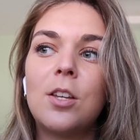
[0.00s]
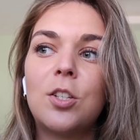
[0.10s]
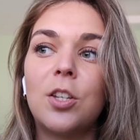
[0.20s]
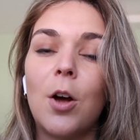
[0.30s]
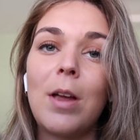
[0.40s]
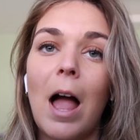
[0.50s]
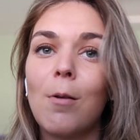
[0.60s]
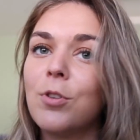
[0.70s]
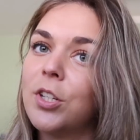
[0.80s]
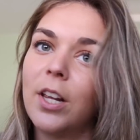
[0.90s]
So
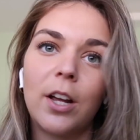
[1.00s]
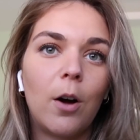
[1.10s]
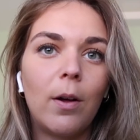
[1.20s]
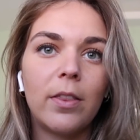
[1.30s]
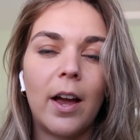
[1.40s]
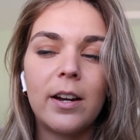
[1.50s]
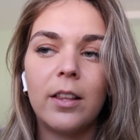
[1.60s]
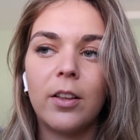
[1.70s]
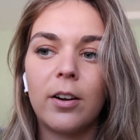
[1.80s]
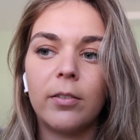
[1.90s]
yeah, we're just gonna go online
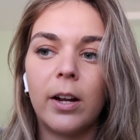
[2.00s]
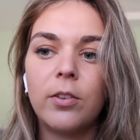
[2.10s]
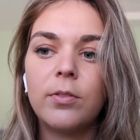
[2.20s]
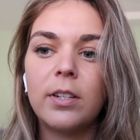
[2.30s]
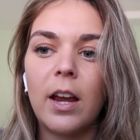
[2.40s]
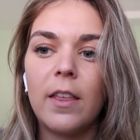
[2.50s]
and look around,